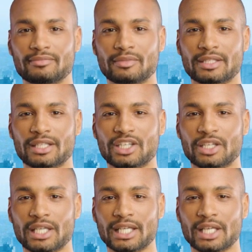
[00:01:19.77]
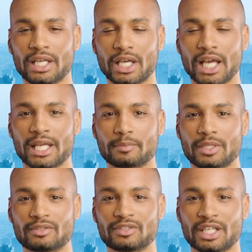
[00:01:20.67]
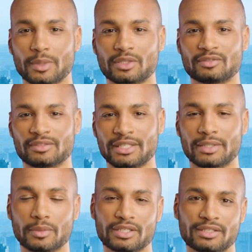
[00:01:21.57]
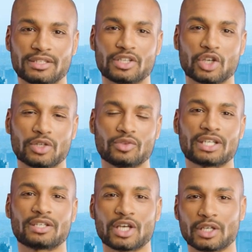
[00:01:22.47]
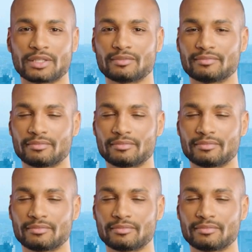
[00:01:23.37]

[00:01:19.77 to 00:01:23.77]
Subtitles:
Additionally, NPV can be affected by the discount rate used,